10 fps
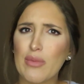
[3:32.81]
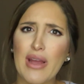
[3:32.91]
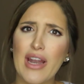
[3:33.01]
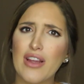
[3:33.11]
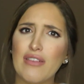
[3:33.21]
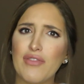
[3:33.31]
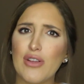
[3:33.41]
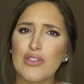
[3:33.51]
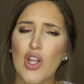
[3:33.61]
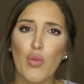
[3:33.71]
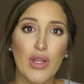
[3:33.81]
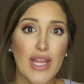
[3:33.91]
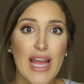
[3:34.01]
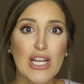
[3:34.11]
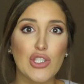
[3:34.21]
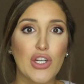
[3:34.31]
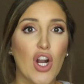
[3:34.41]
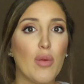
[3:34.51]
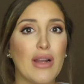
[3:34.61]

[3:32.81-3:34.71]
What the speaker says: I'm kind of confused on what they actually are,